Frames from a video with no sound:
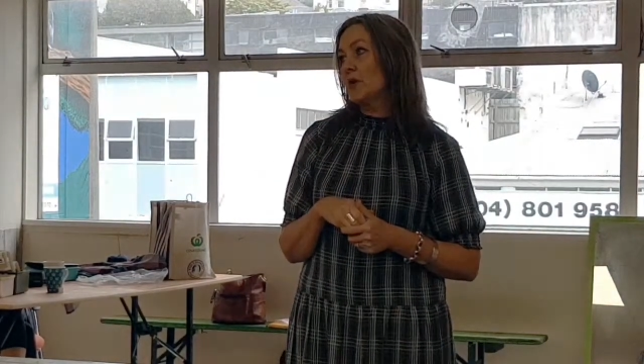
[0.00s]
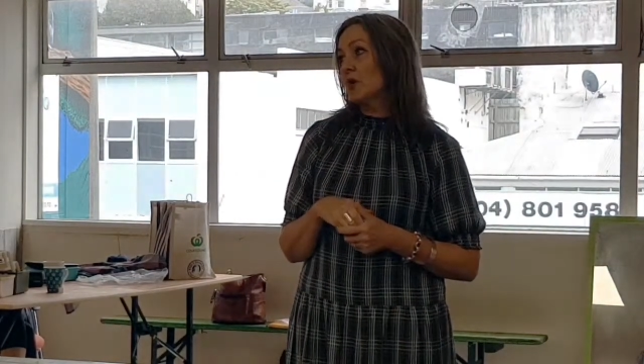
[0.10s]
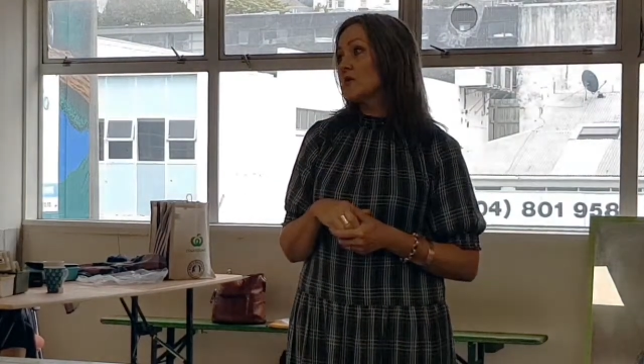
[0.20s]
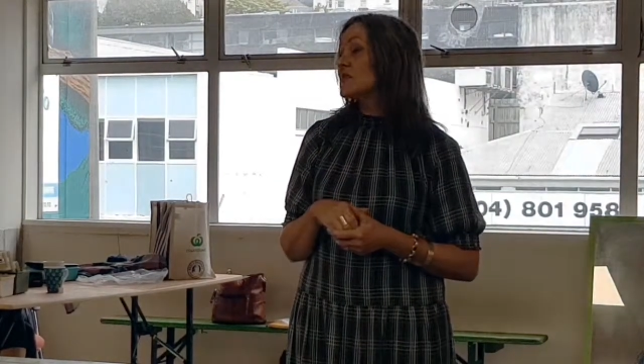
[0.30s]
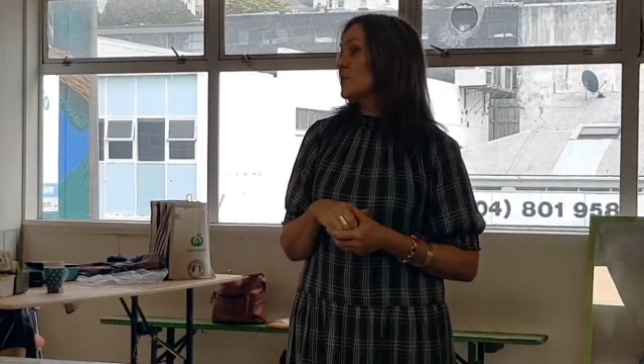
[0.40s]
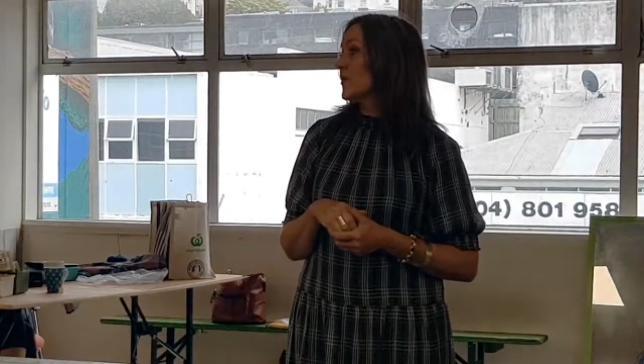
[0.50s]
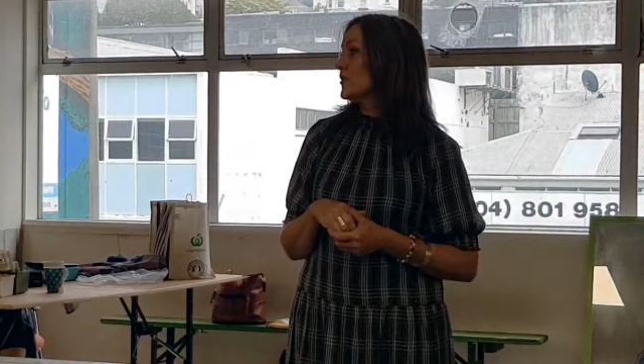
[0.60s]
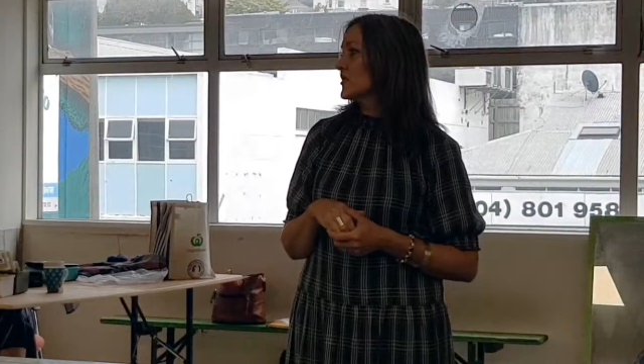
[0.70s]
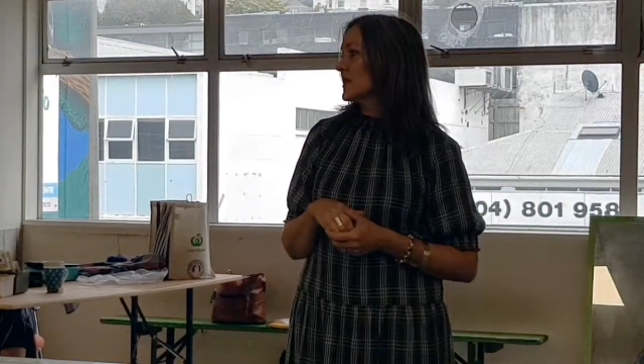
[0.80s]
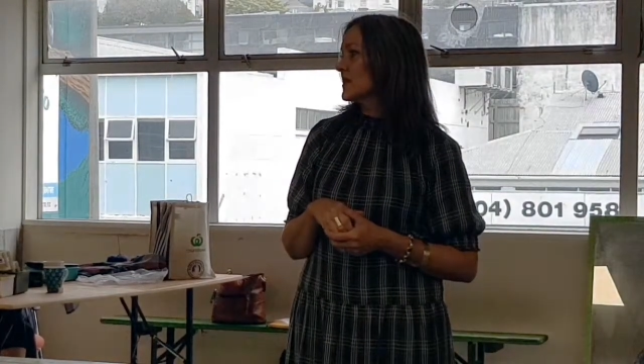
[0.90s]
Post
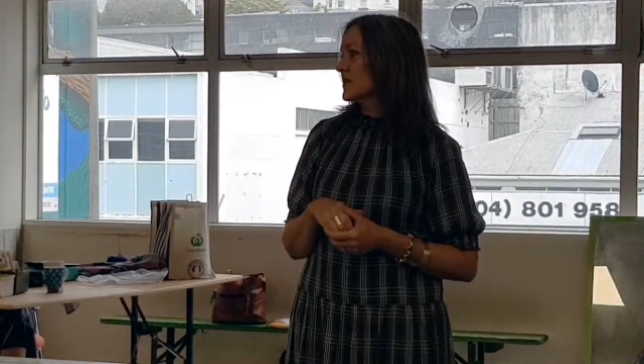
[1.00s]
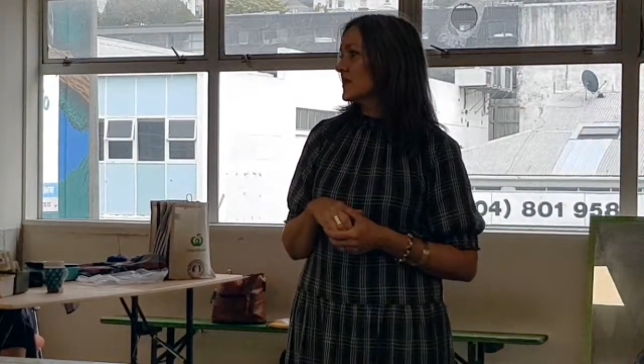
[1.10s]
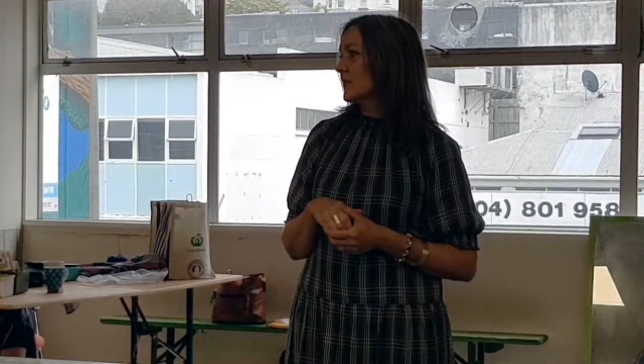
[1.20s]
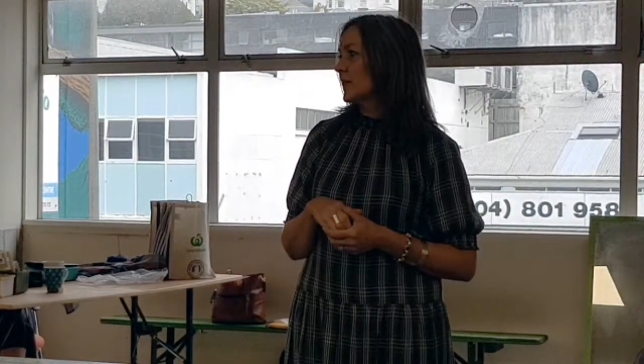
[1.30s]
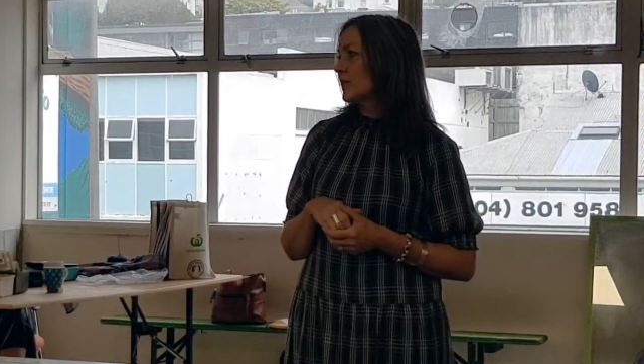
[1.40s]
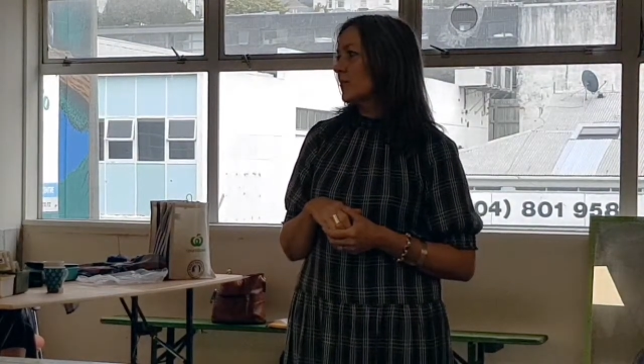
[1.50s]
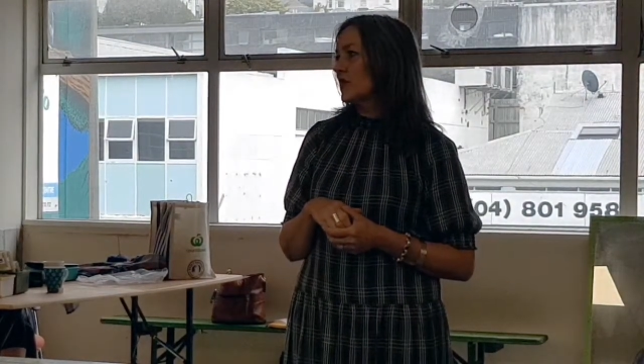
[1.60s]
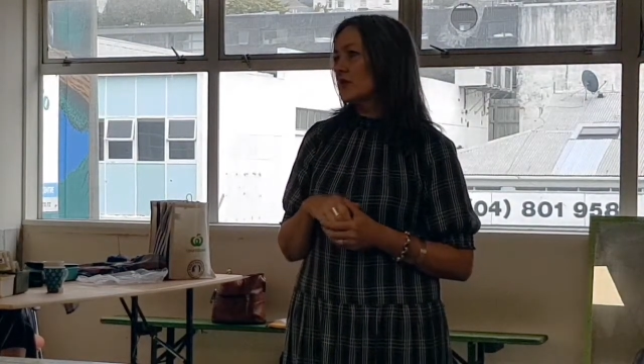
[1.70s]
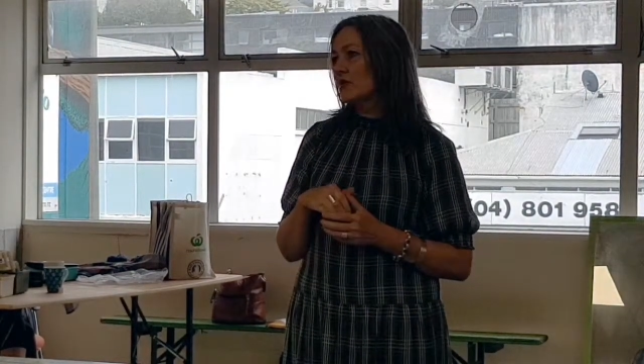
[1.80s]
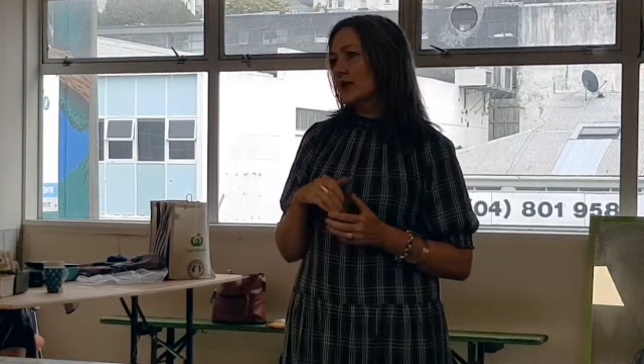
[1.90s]
approached us because I've been
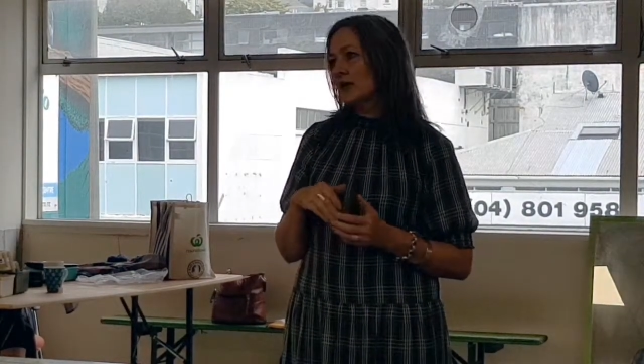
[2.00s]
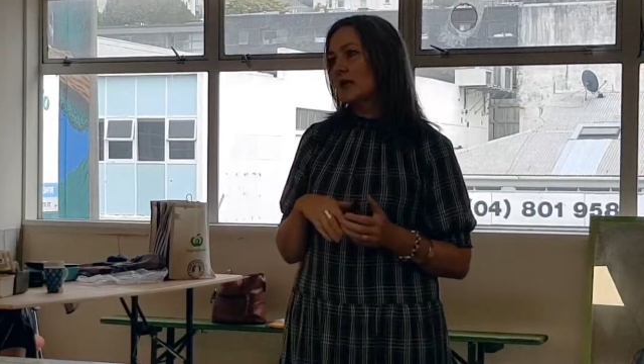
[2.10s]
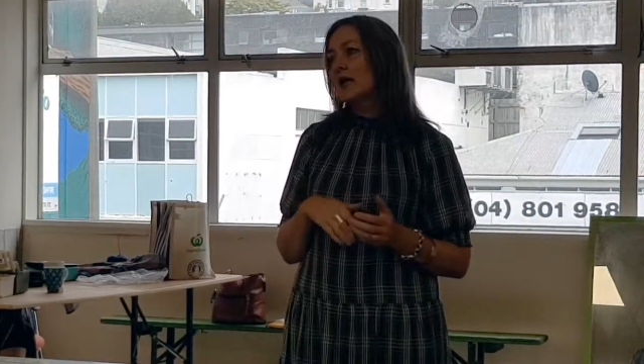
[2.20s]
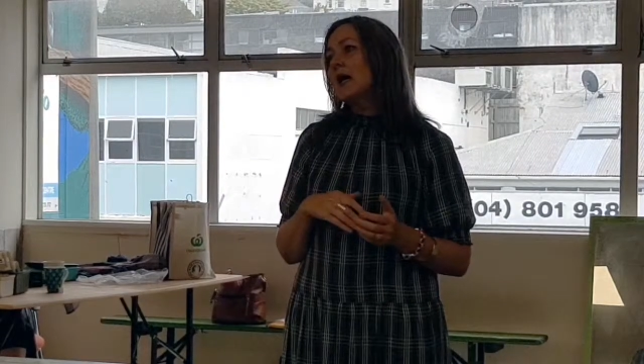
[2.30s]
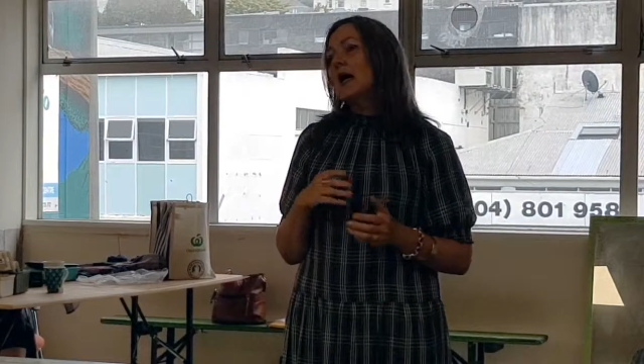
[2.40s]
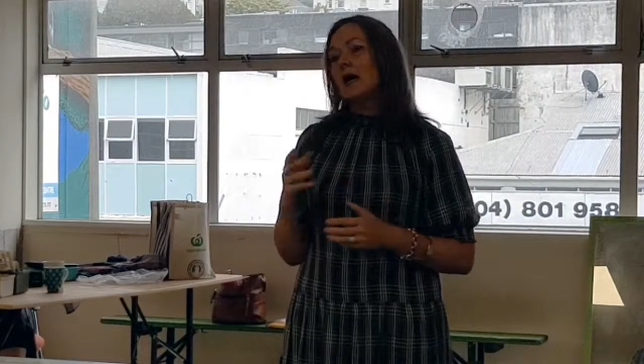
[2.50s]
working on an